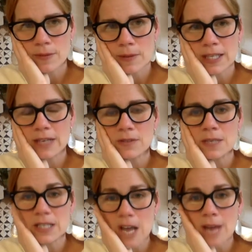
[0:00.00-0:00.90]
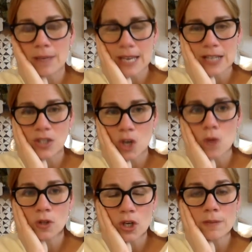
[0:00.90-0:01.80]
it gives me time again to go and
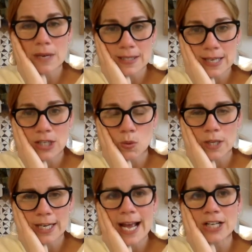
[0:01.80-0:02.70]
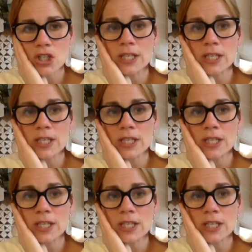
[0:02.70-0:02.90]
look at my schedule and actually